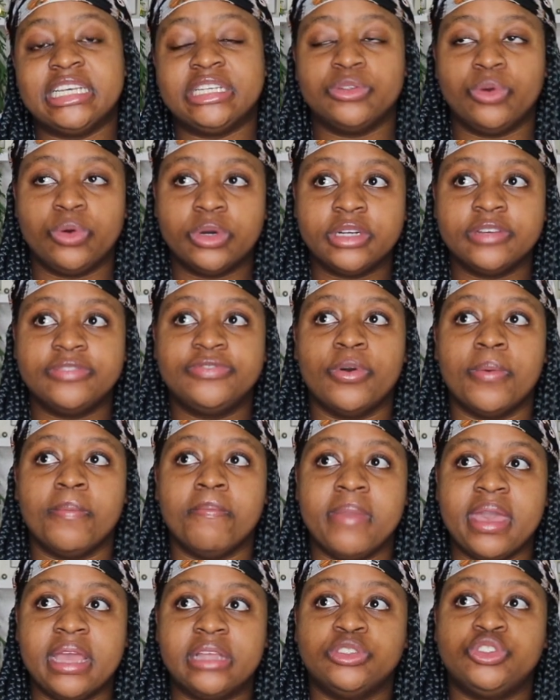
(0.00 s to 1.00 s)
In order for
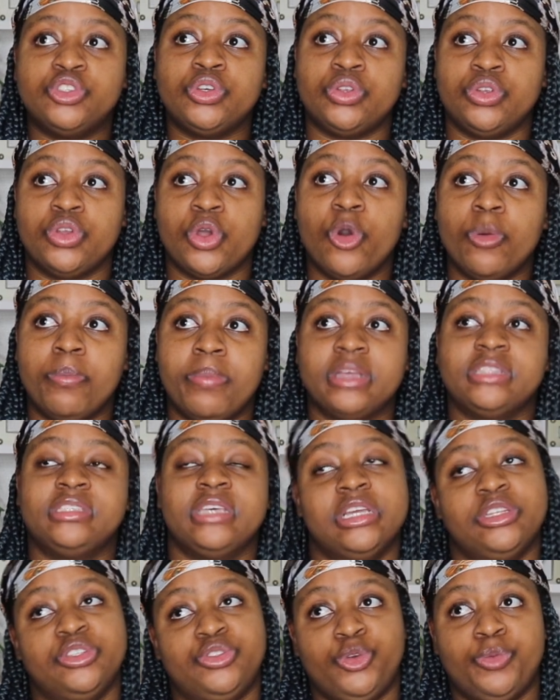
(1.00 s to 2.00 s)
men to know
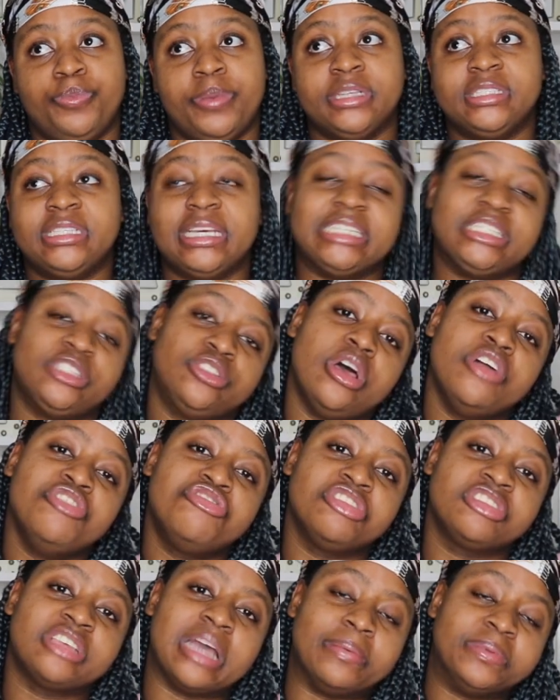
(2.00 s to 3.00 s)
better and do better, it's
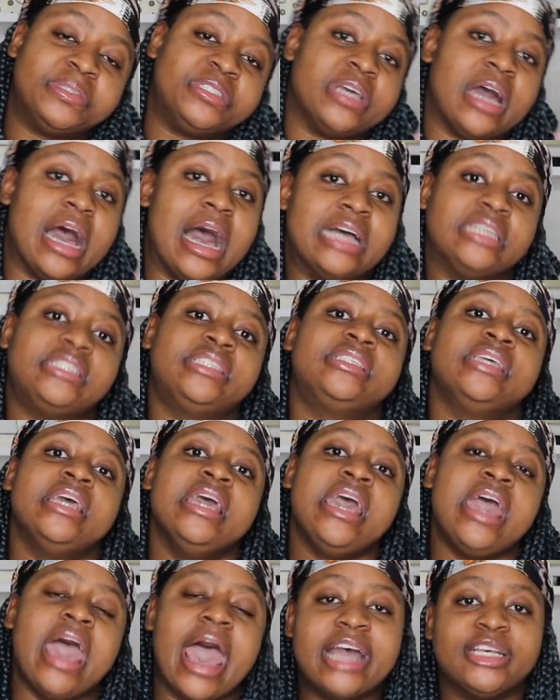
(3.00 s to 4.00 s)
not just up to us
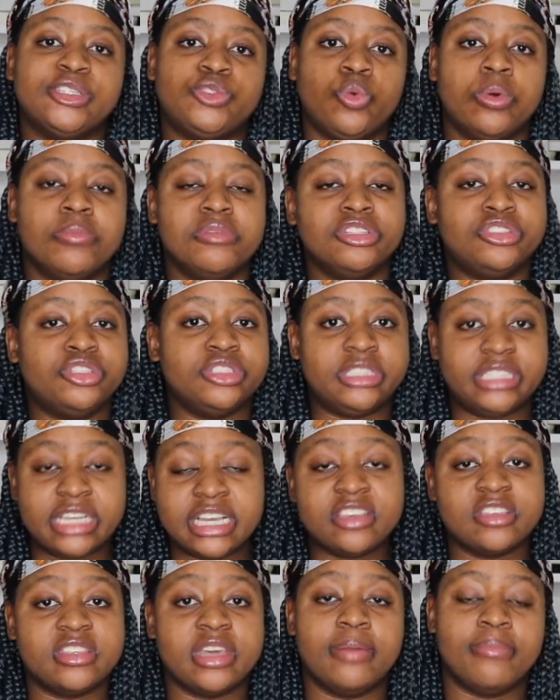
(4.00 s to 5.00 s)
as women to
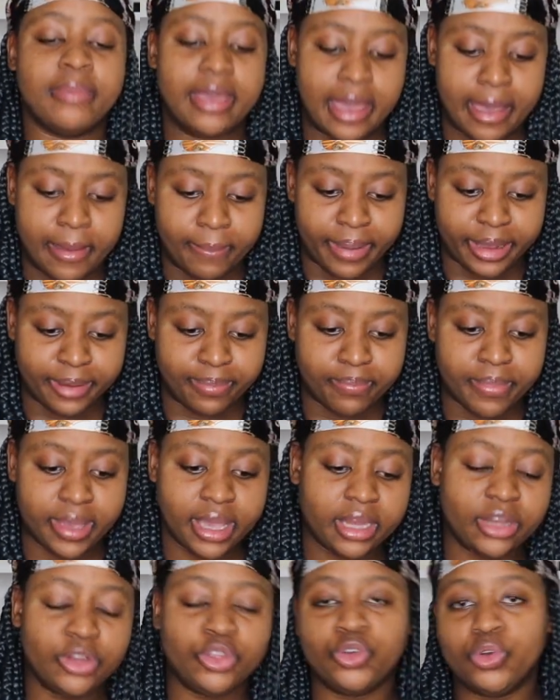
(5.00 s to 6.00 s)
teach them, but
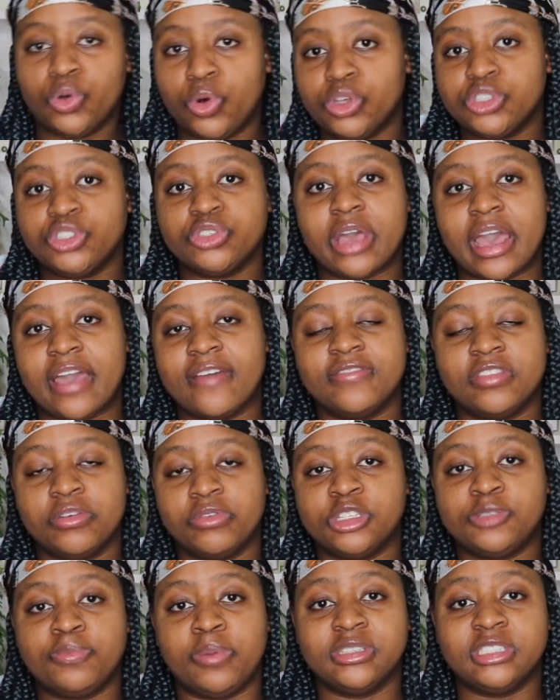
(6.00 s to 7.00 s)
men, you also have the
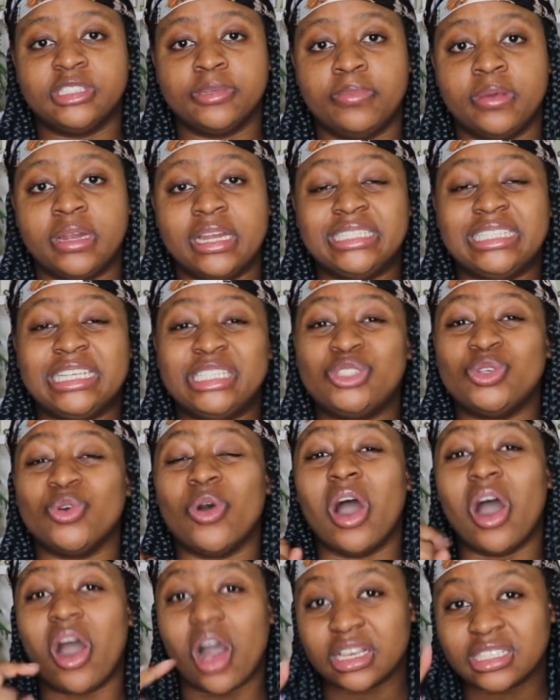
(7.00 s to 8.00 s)
responsibility
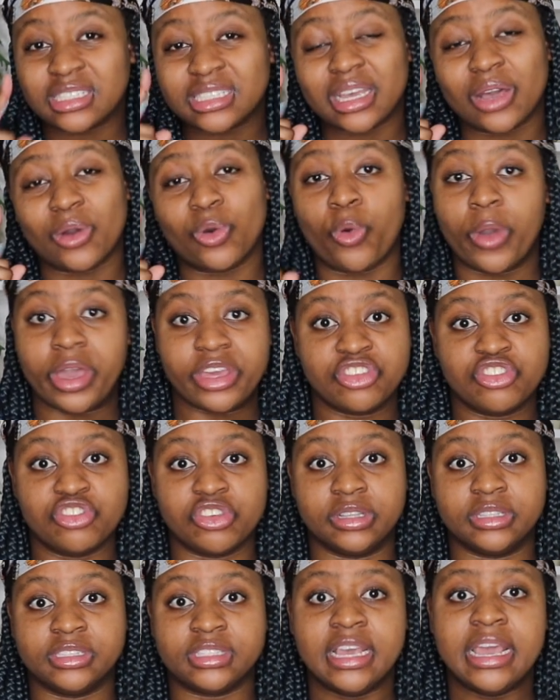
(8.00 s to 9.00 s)
to ask
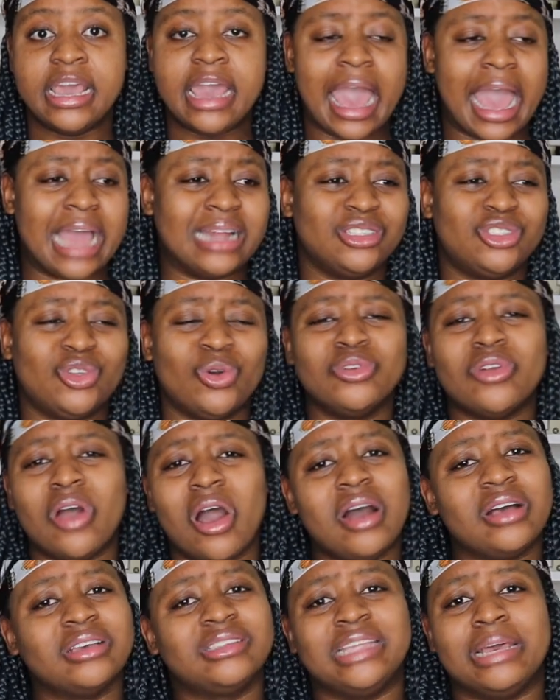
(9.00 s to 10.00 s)
questions. And
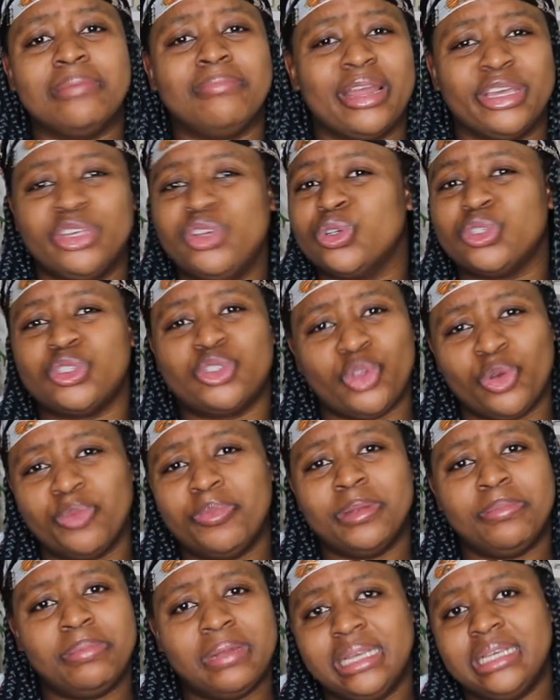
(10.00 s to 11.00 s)
don't ask them like you're
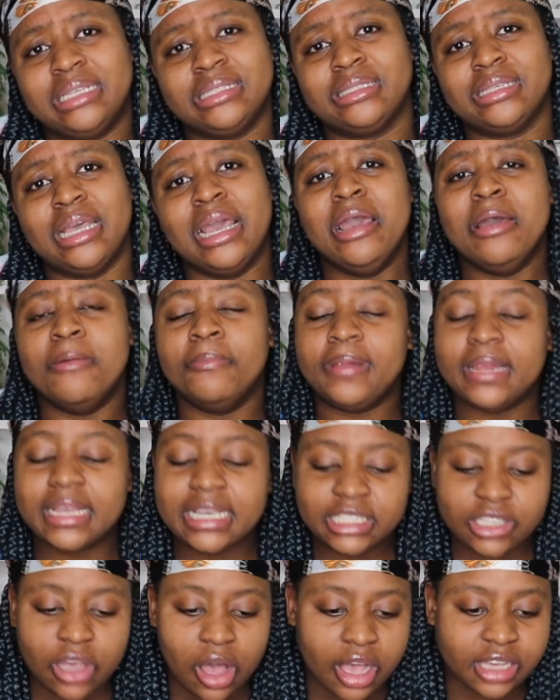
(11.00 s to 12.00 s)
stupid, please.
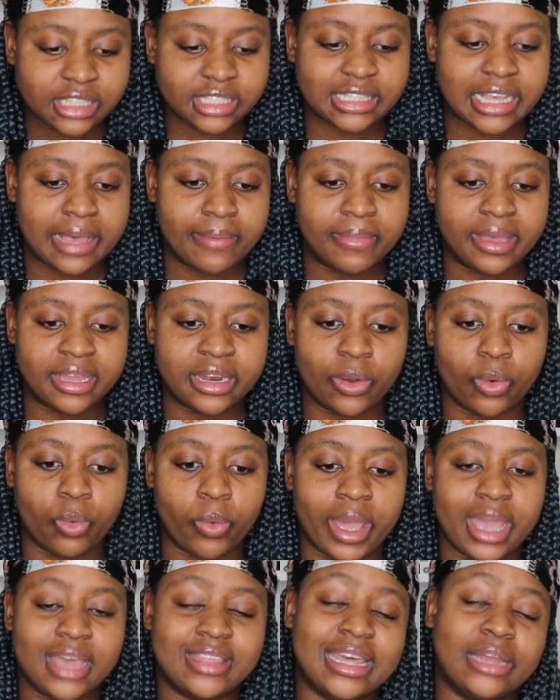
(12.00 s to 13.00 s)
Please ask them in a
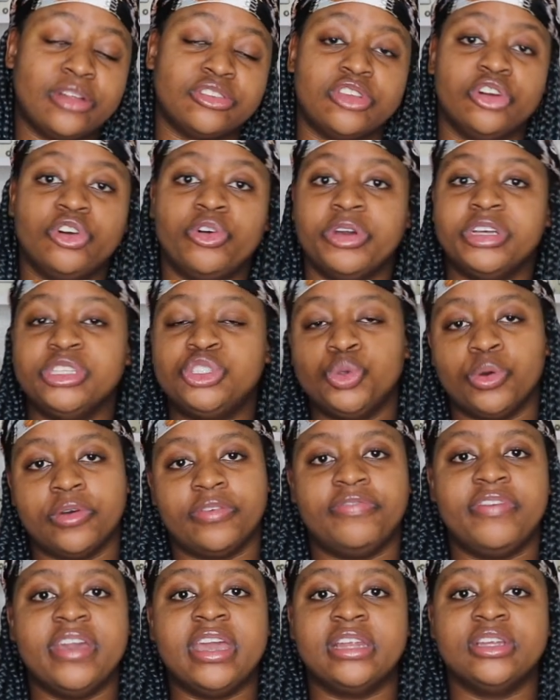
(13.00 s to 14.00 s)
way that is not going to
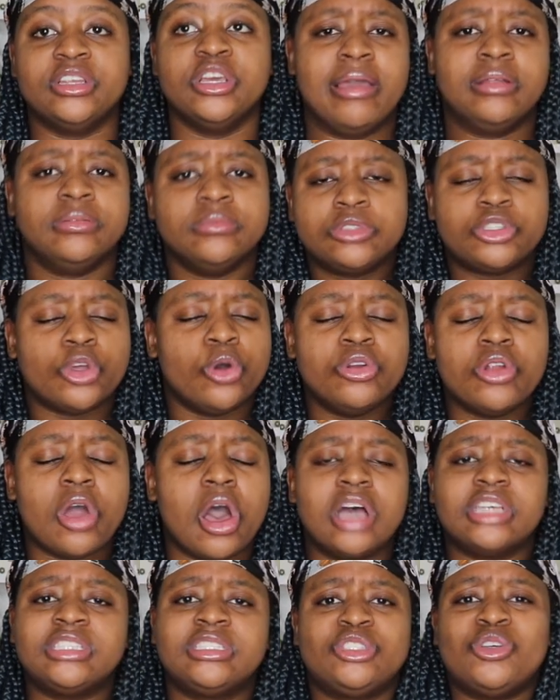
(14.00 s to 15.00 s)
offend. And don't
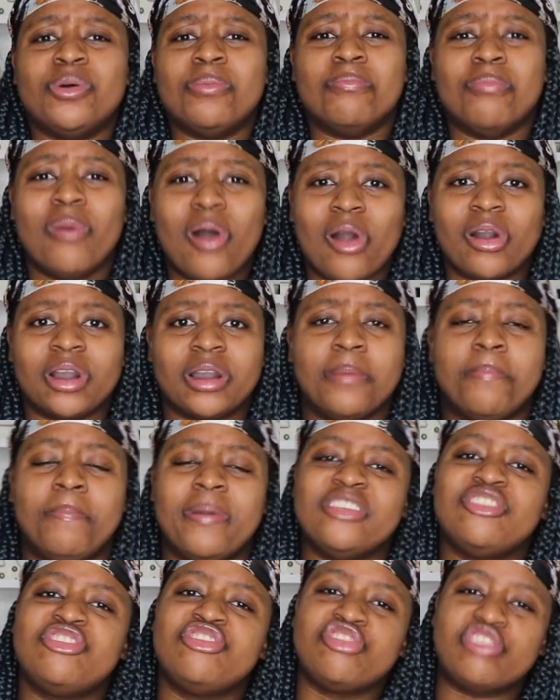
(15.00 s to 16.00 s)
ask to mock,
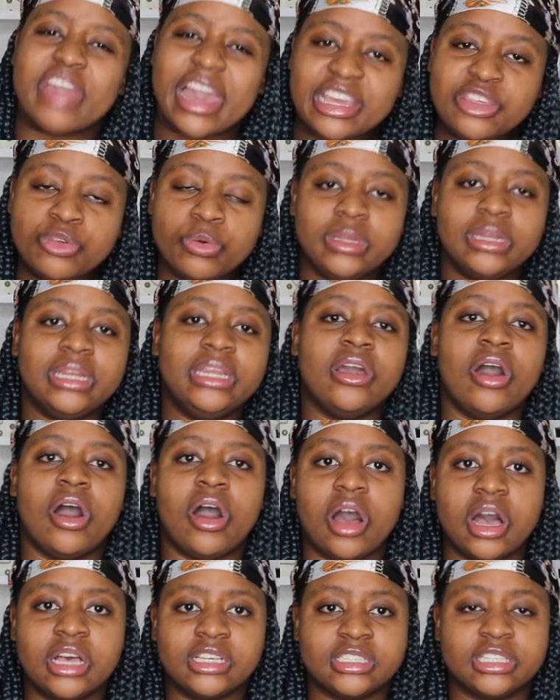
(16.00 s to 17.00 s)
but genuinely
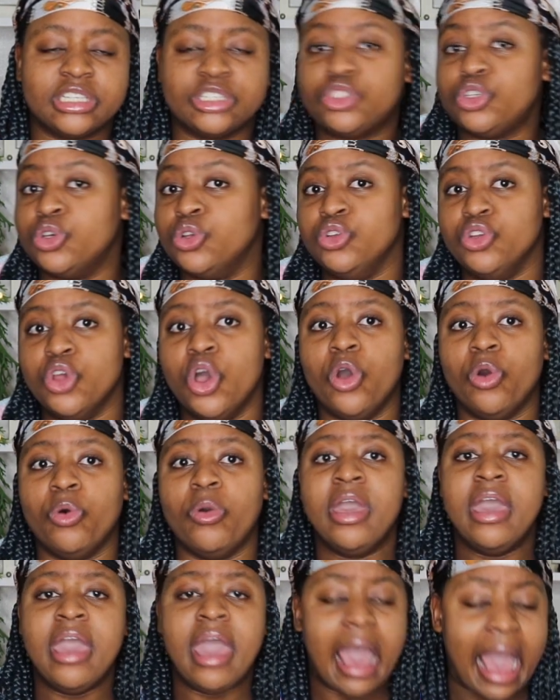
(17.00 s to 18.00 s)
ask to
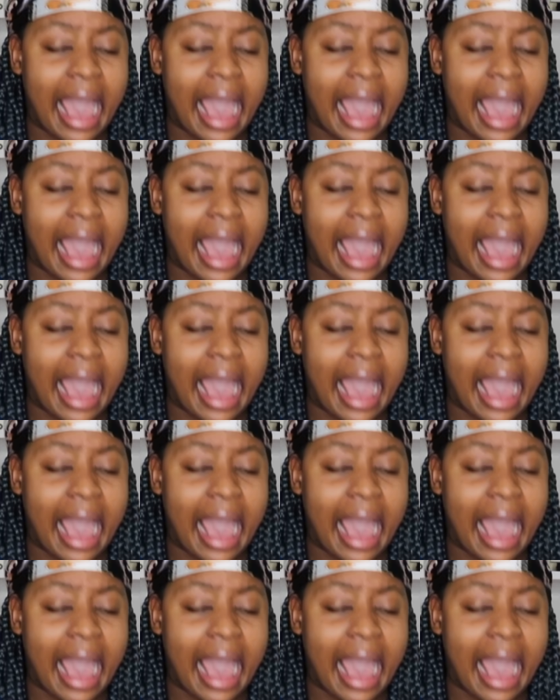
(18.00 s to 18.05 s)
know.